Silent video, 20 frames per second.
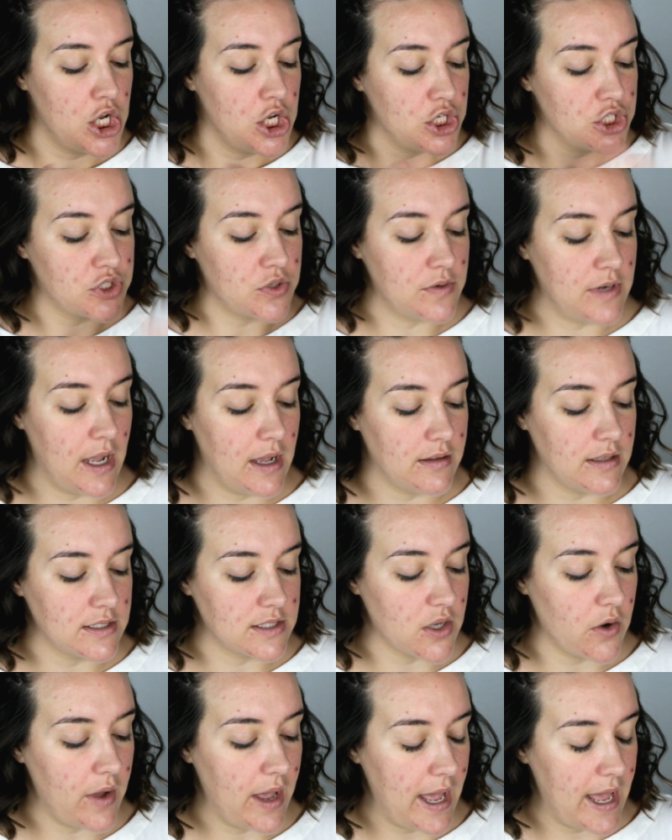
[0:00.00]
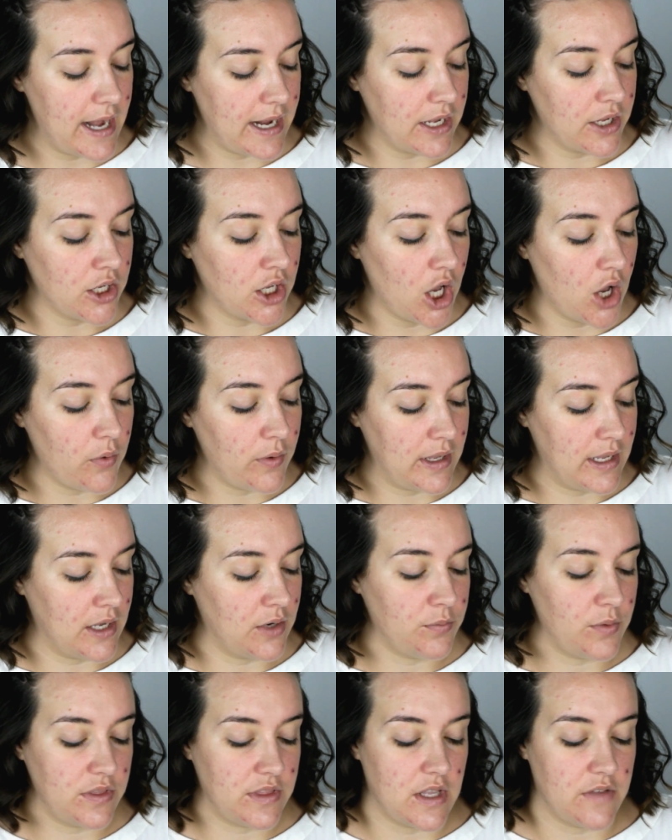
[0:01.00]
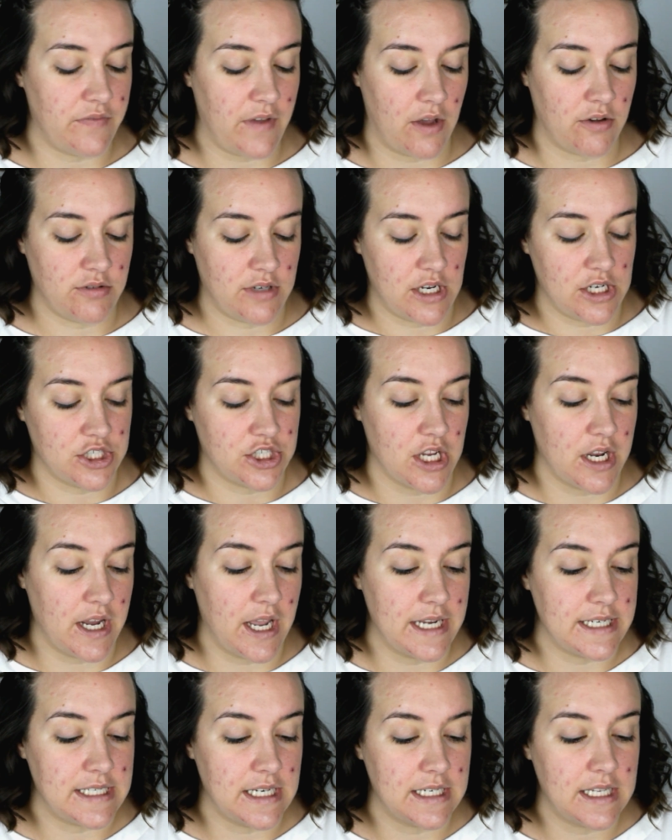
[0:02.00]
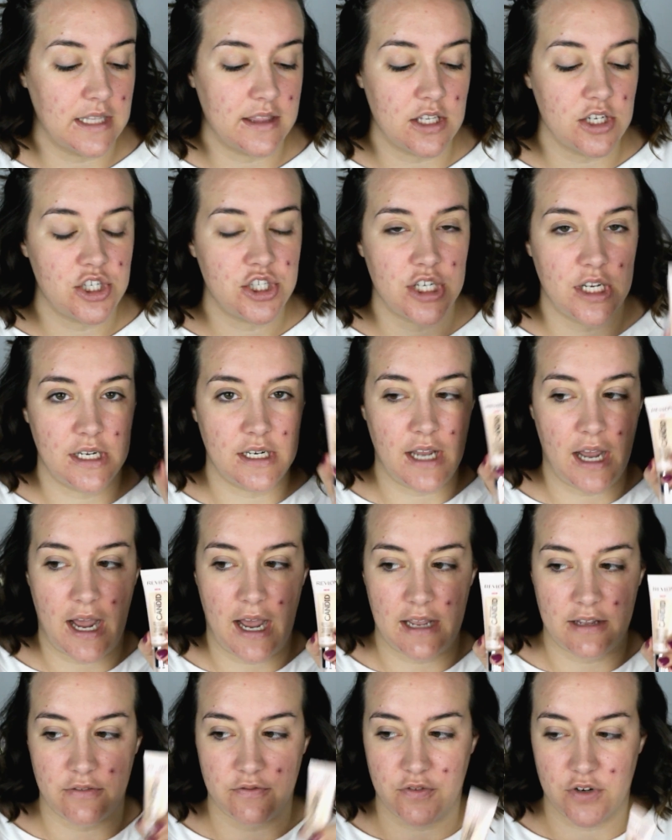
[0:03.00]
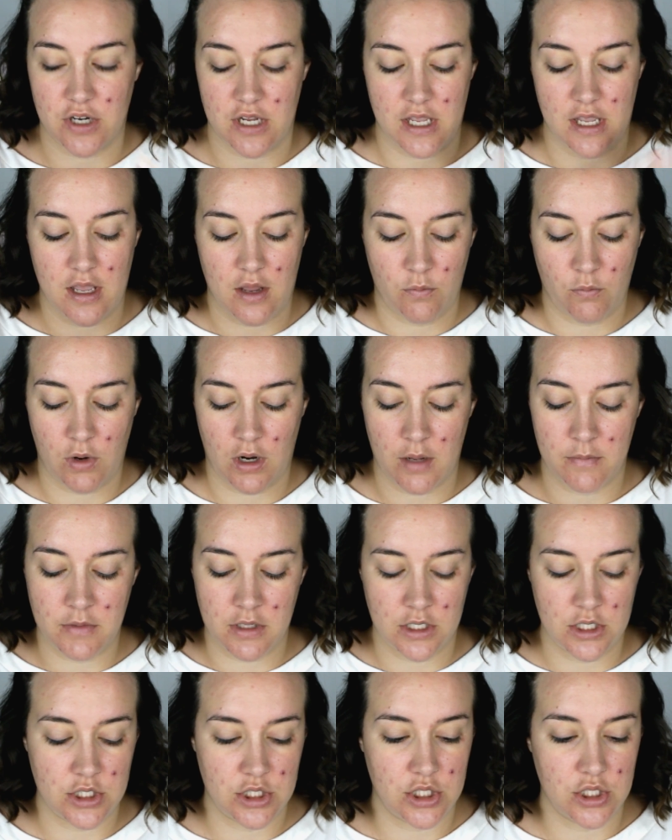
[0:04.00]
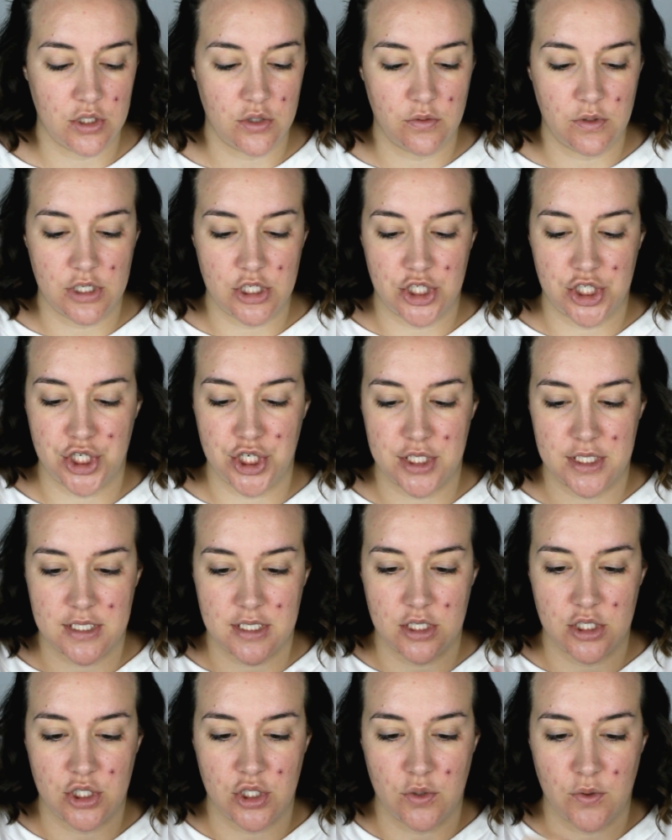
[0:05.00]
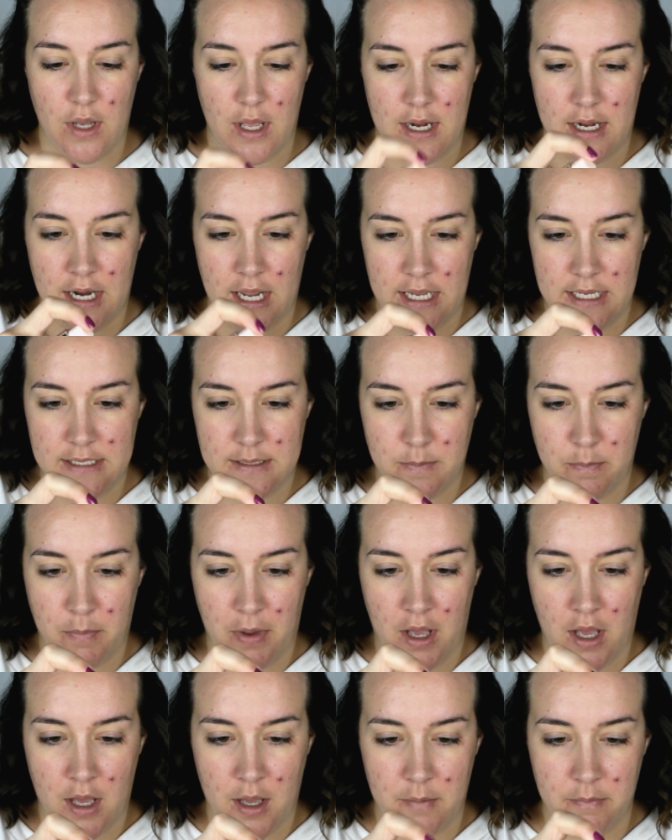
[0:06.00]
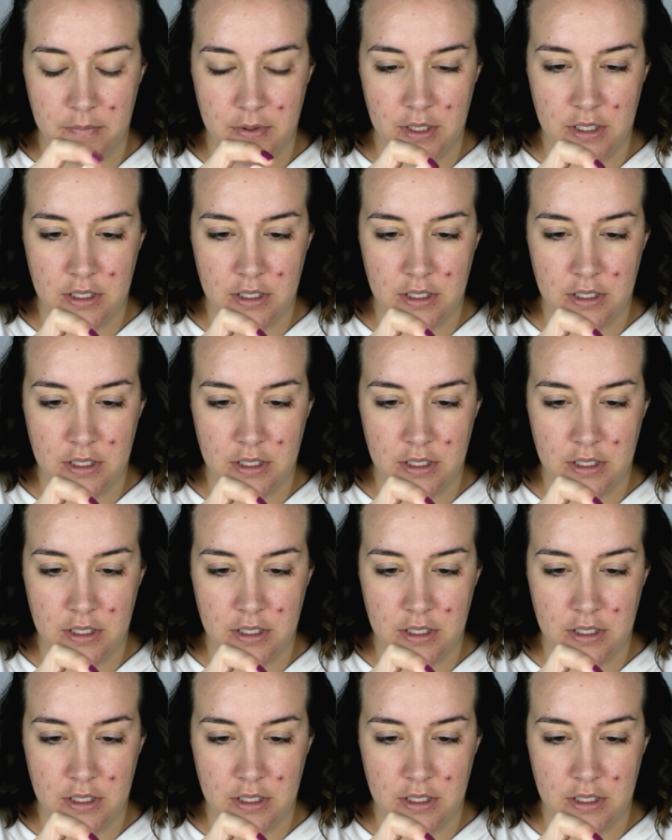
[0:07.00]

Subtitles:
So now let's go ahead and go in with the foundation. I did get the shade Ivory, and what I'm going to do is just do a nice pump.